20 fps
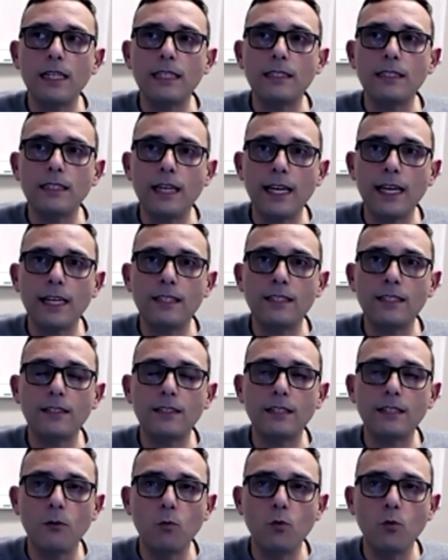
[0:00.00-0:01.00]
takes
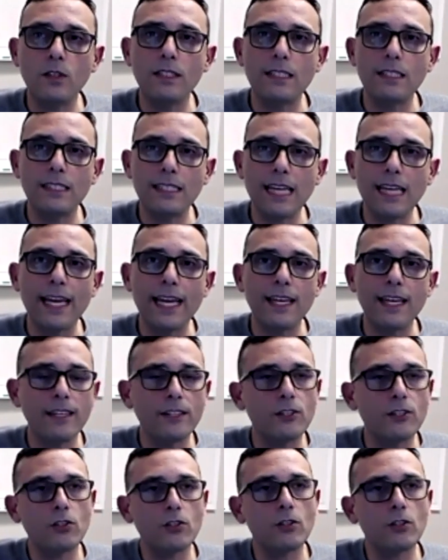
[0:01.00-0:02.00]
someone saying it
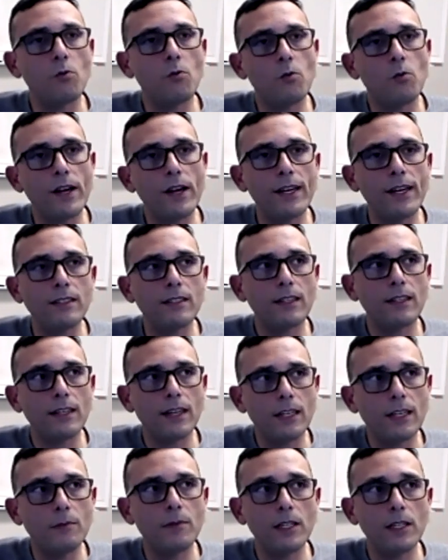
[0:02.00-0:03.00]
a certain way to
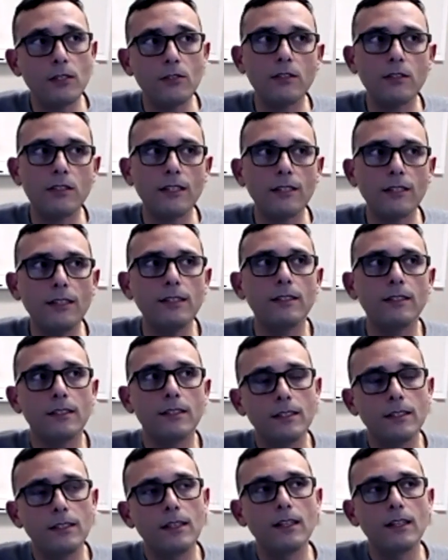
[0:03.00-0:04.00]
kind of make you say, huh,
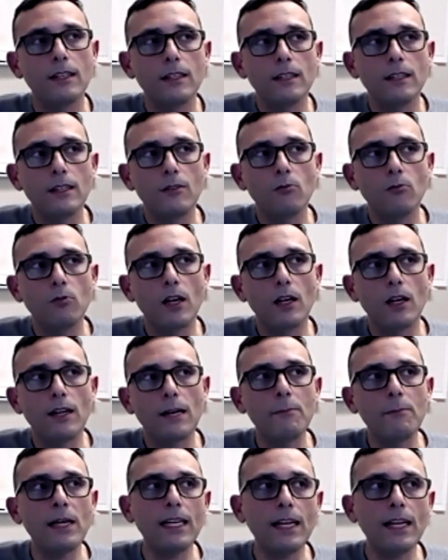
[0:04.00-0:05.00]
well,
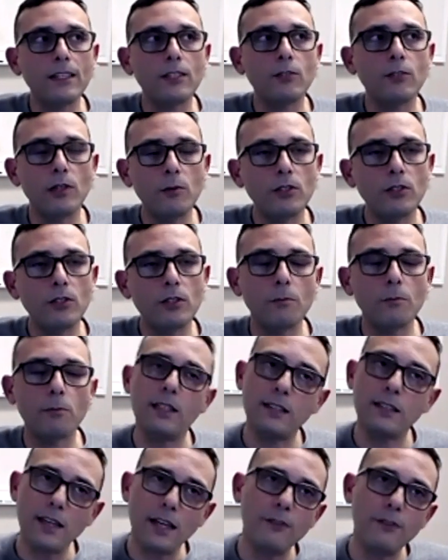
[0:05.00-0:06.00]
I may not agree with it, but
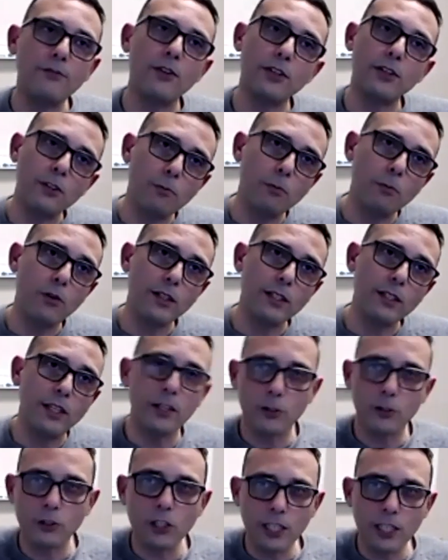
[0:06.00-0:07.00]
he's got a very good point.
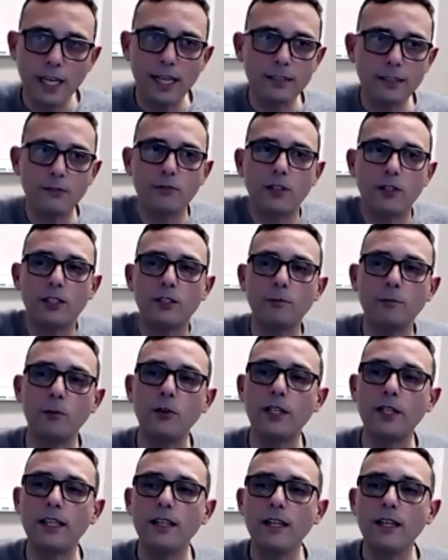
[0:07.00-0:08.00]
He or she has a very good
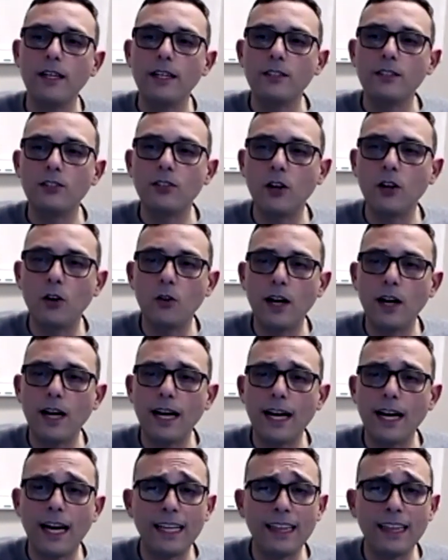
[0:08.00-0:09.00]
point. So
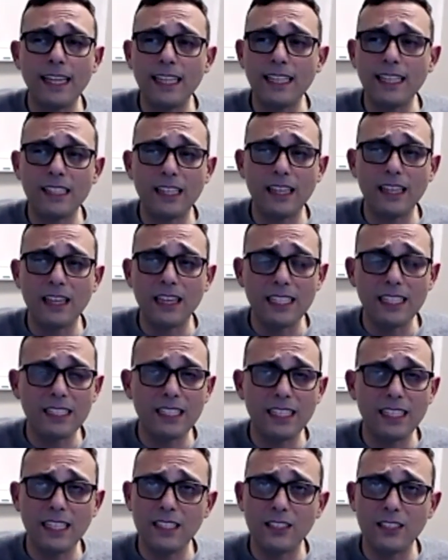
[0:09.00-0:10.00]
I, I think
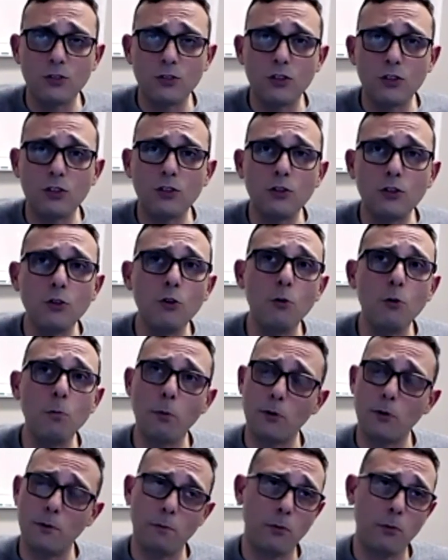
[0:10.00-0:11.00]
listening is
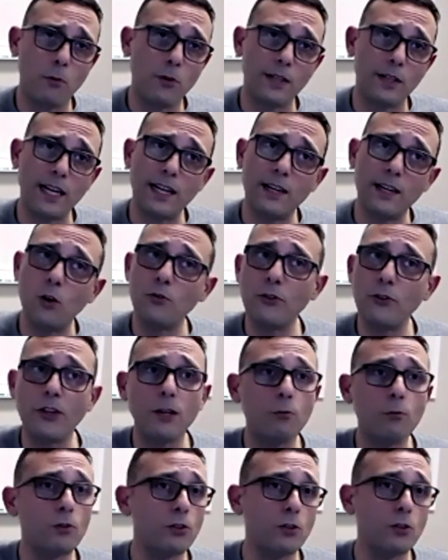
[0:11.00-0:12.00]
super important. I don't
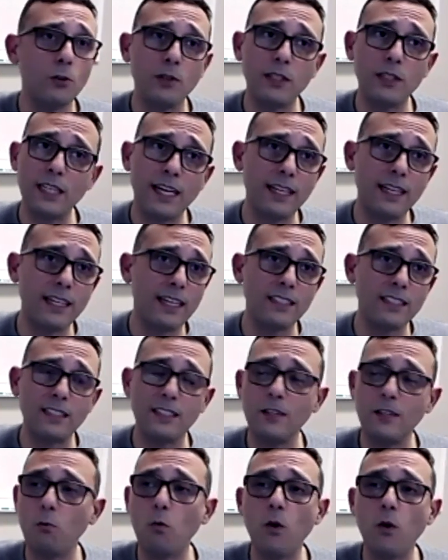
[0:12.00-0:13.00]
think we're doing that. I
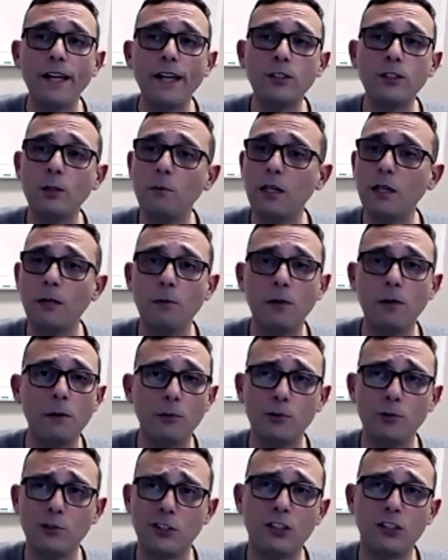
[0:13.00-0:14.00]
see way too many
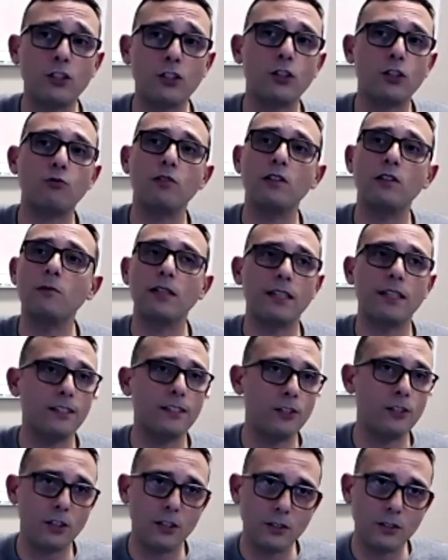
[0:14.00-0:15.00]
people just screaming at
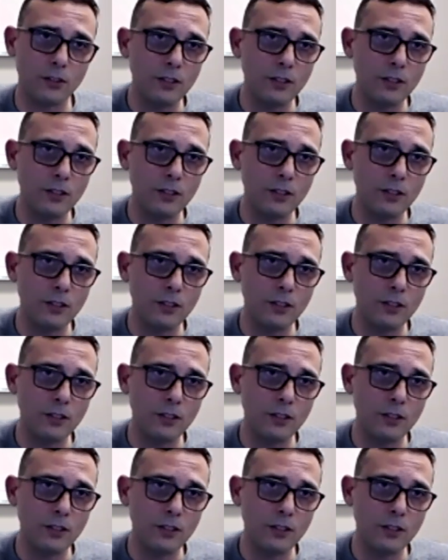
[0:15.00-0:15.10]
each other